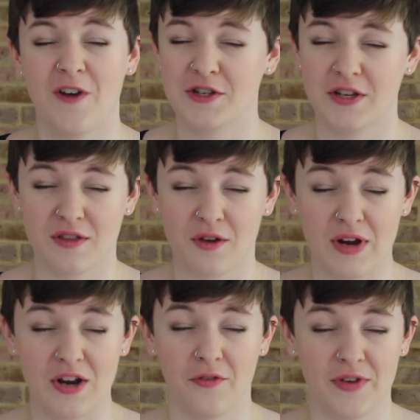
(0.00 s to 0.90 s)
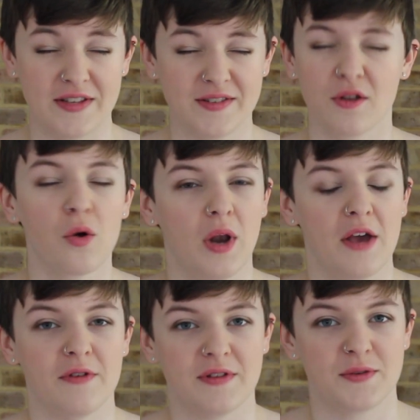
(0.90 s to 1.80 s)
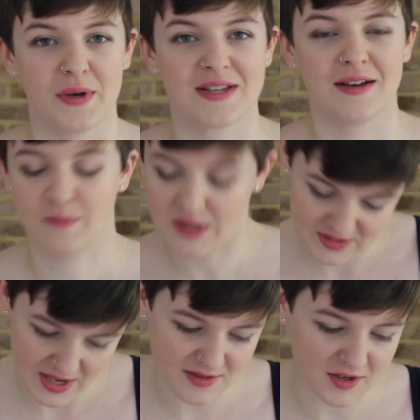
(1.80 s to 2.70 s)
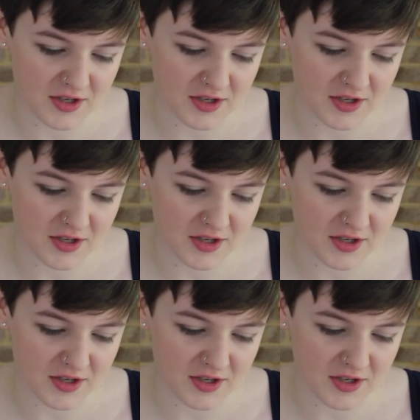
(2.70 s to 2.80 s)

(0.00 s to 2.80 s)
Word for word: photos of the green office all over Twitter. It's